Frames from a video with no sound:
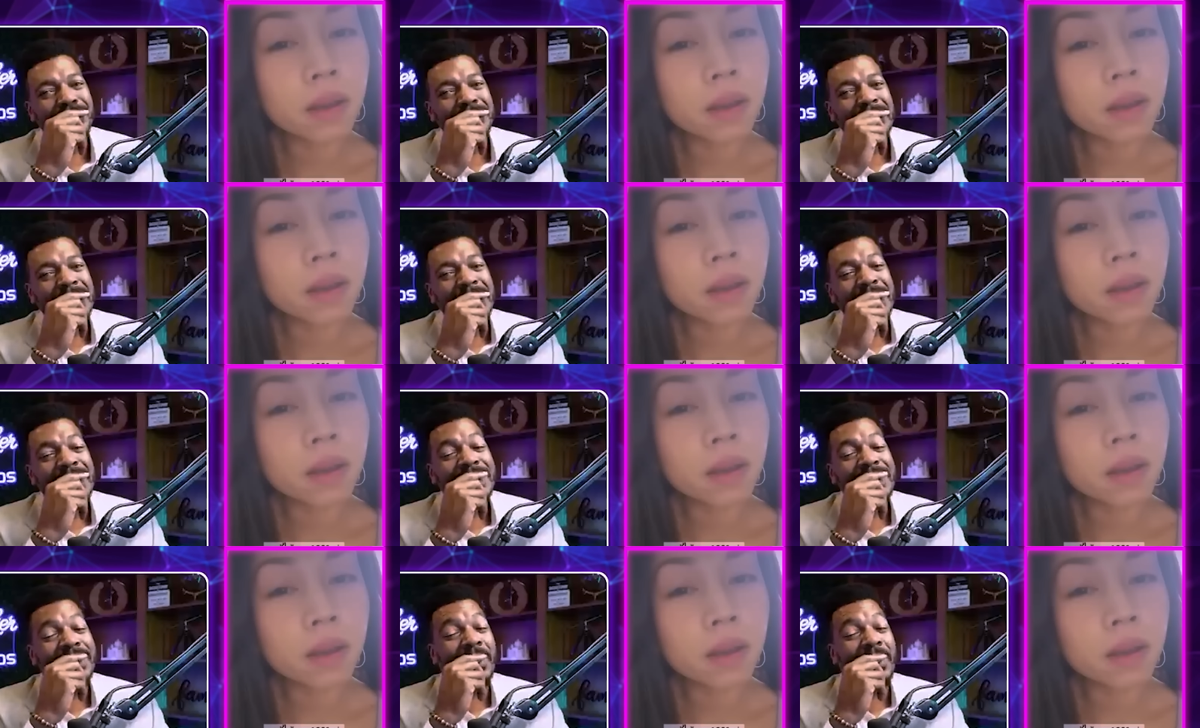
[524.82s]

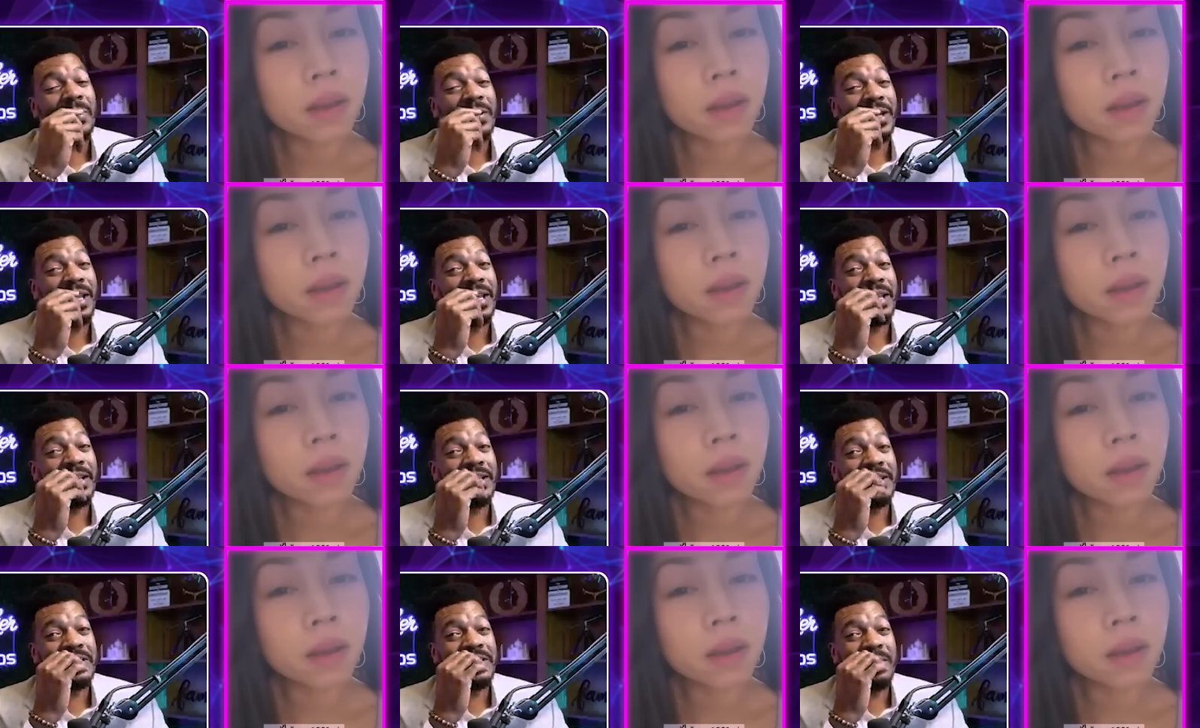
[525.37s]
Speaker 1: She called
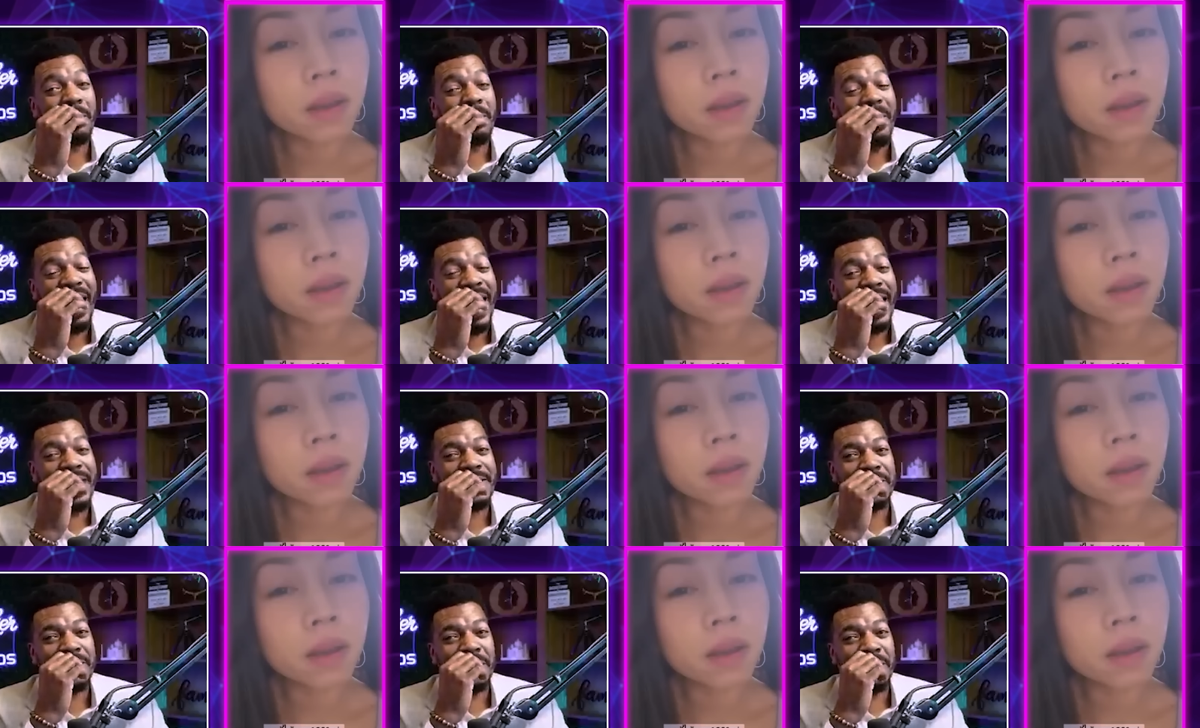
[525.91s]
English a
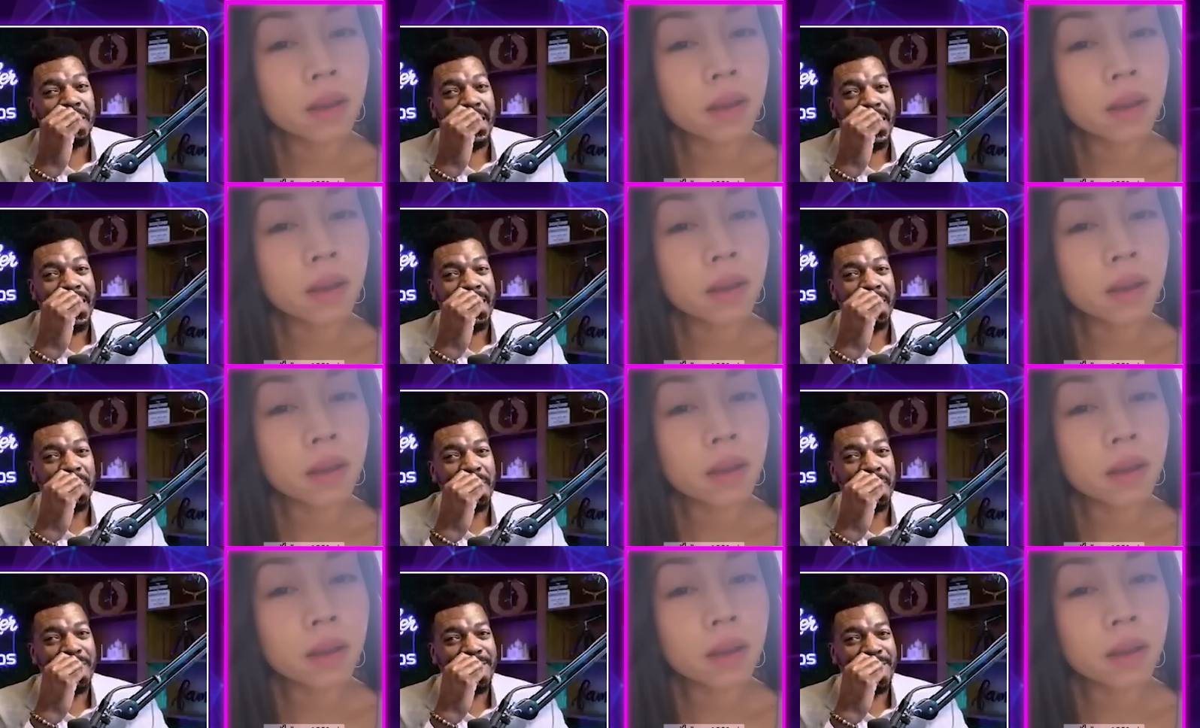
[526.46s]
bastard
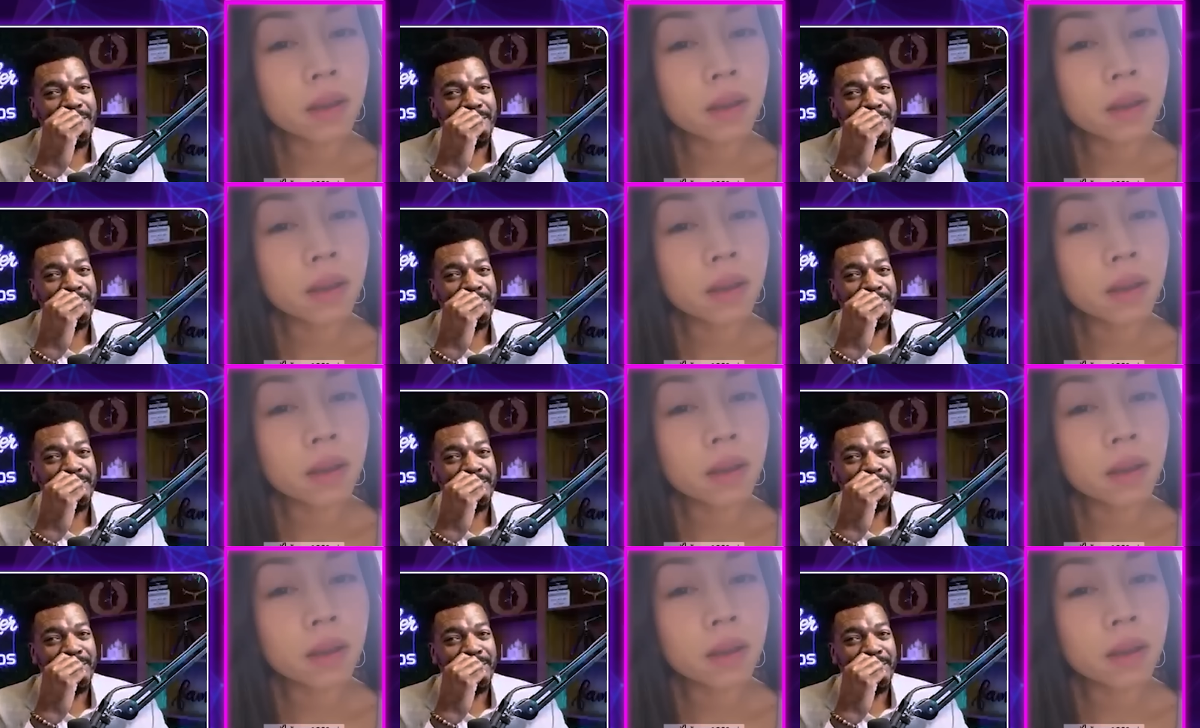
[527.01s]
language.